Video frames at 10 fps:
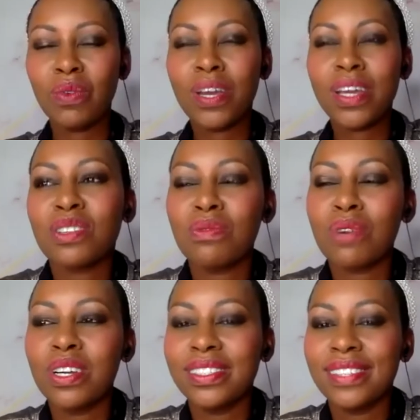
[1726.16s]
question
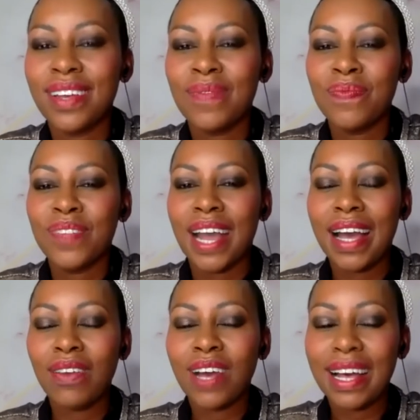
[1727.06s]
was,
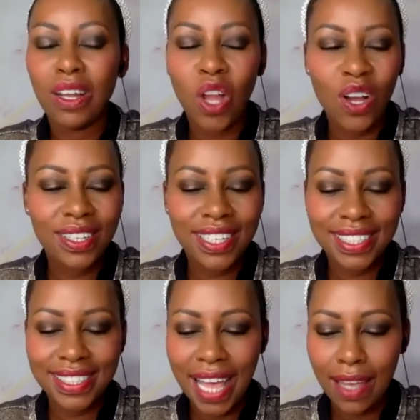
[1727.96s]
how long did
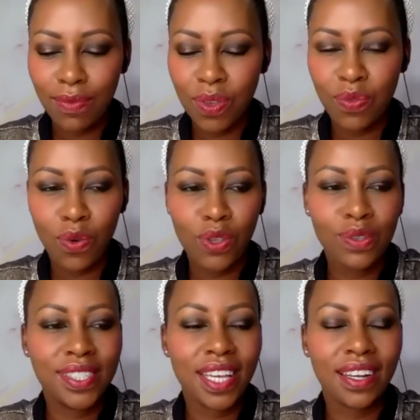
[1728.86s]
it take before you
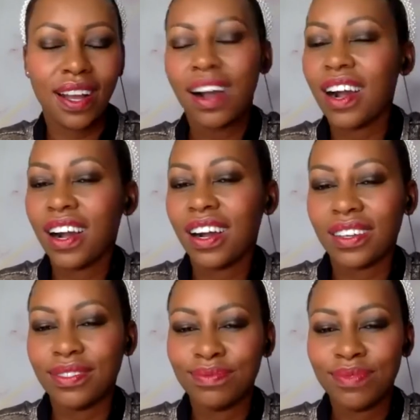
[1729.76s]
said,
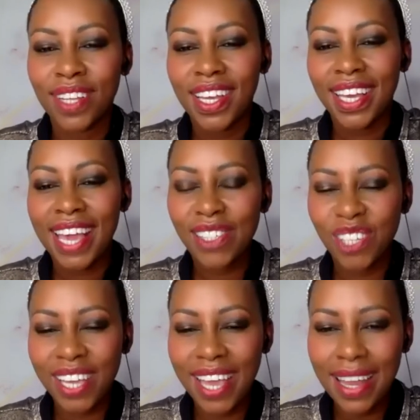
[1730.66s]

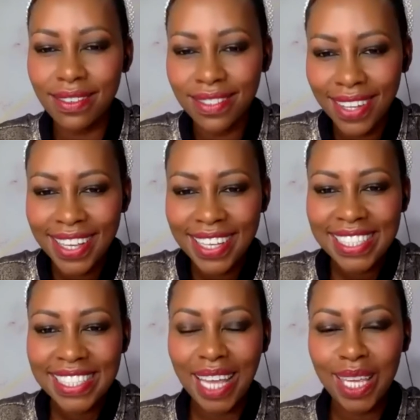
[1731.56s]
cashing in,
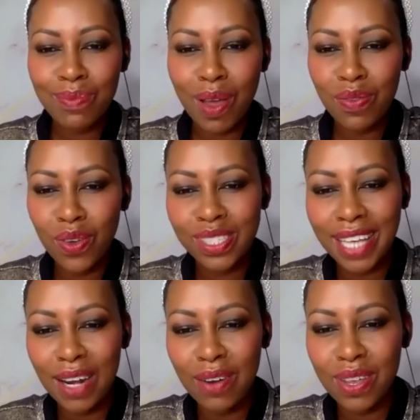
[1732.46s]
taking my first
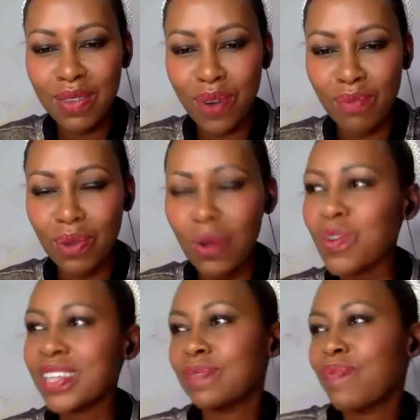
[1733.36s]
salary from
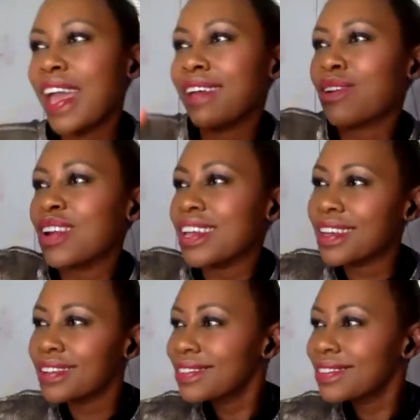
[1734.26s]
Orit's Bakery?